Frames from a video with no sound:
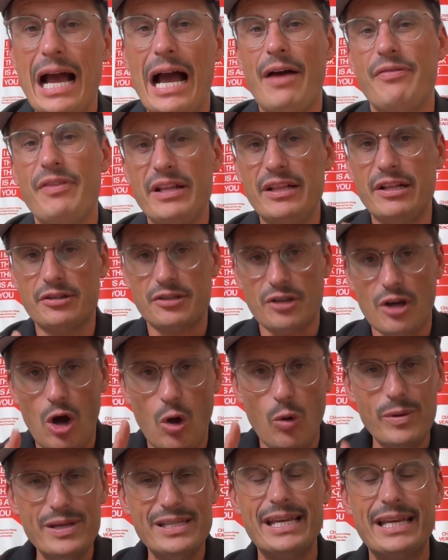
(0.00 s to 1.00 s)
I think there's
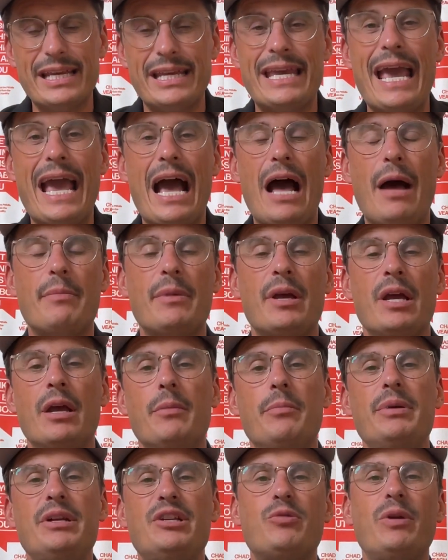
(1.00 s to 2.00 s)
always a gap
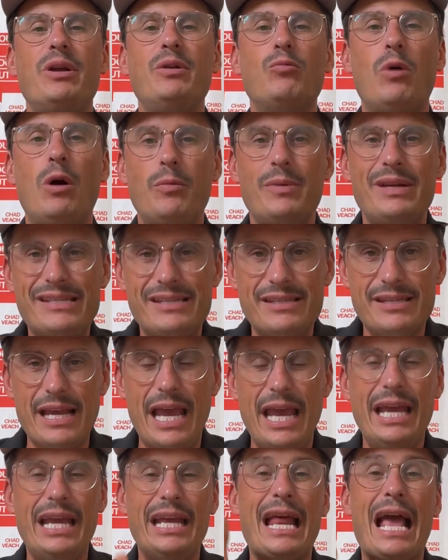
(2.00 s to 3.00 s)
between what we
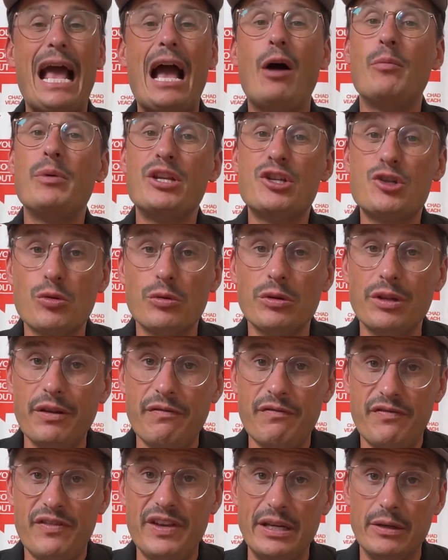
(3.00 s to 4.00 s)
say and how we truly
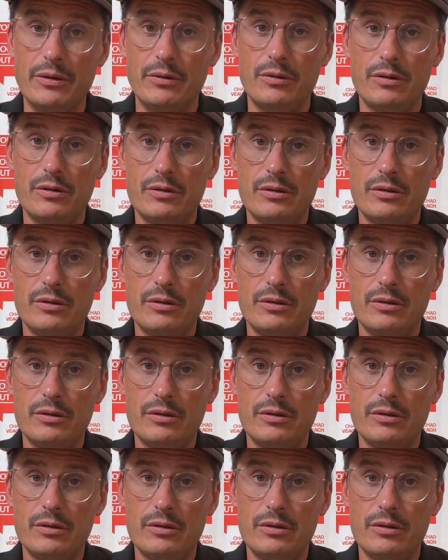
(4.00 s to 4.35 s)
feel.